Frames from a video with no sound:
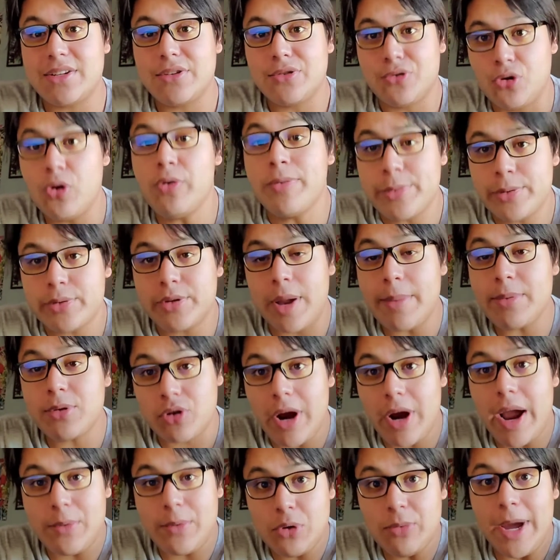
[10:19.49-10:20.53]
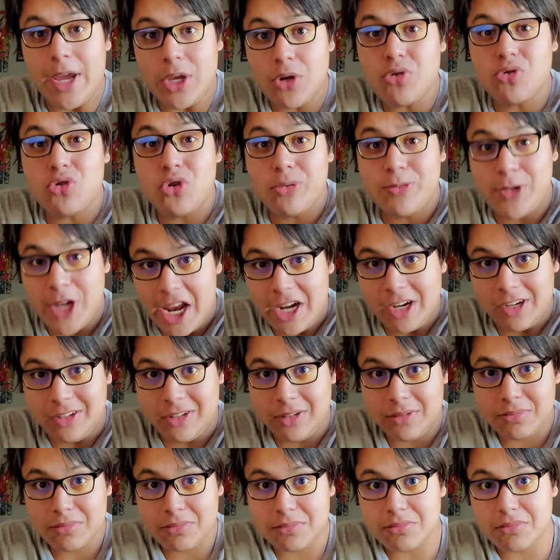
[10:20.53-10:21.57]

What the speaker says: subscribe to my YouTube channel,